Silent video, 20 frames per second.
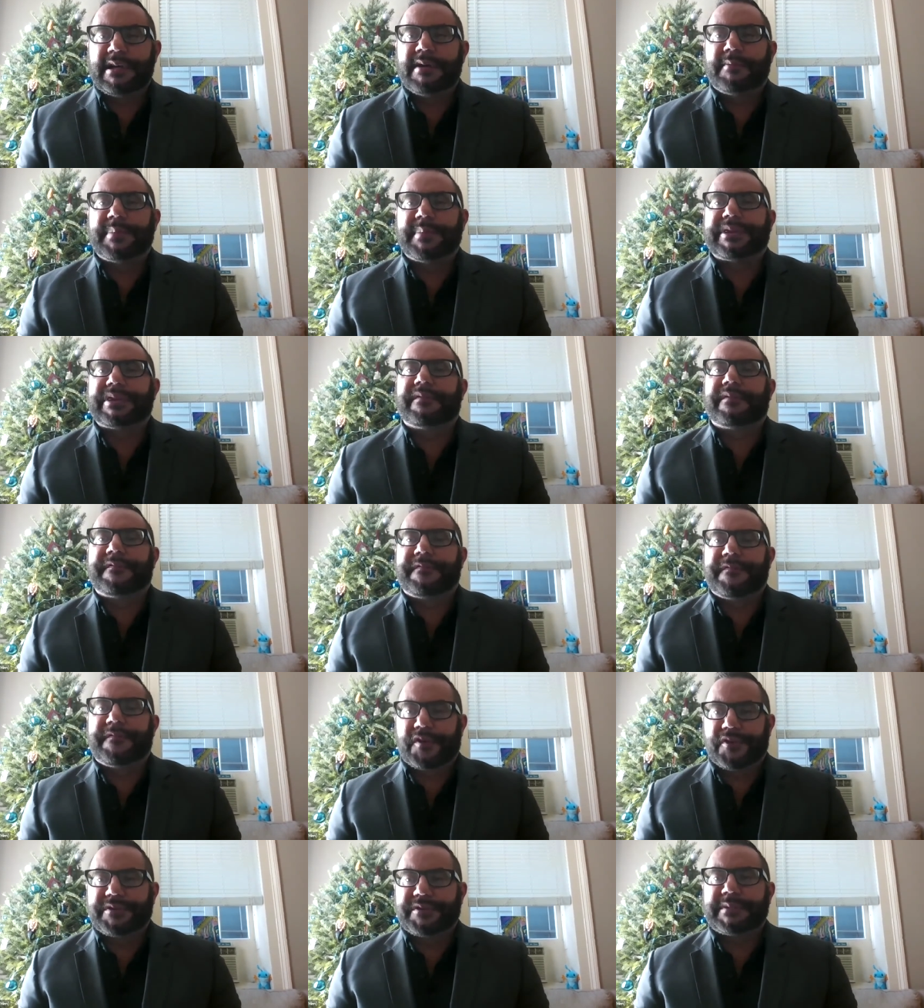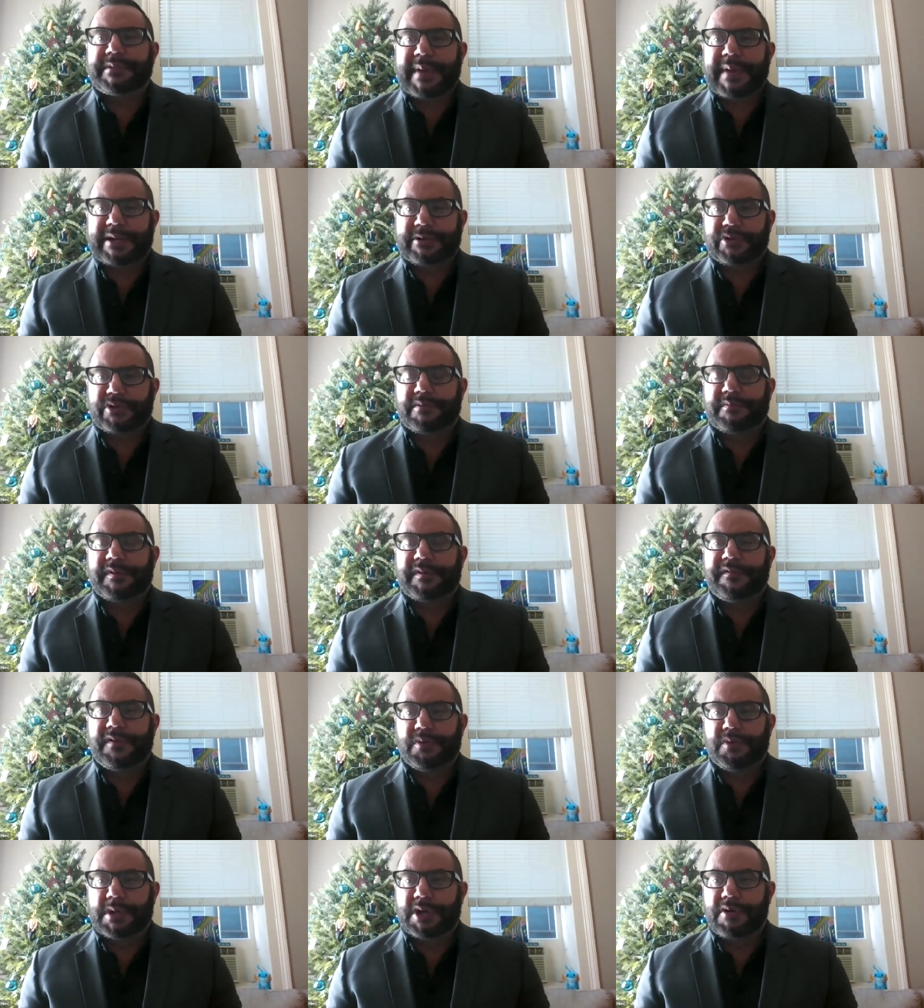but the full spectrum of
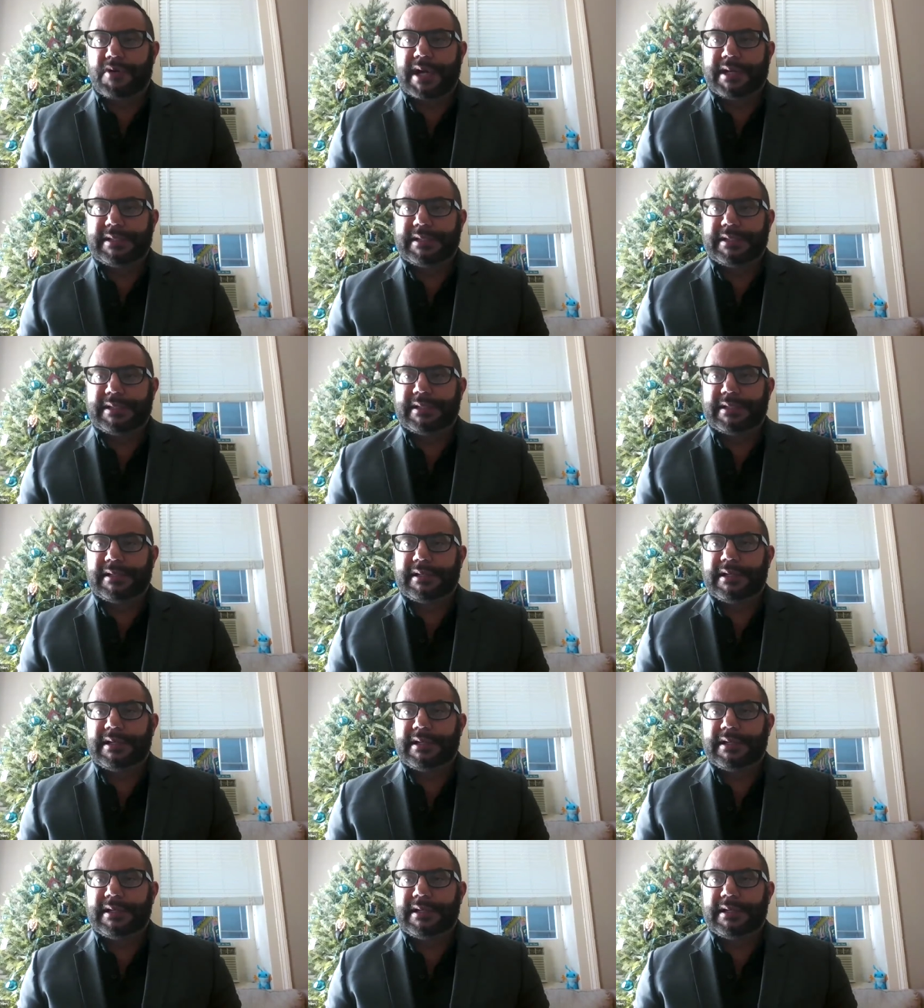human rights.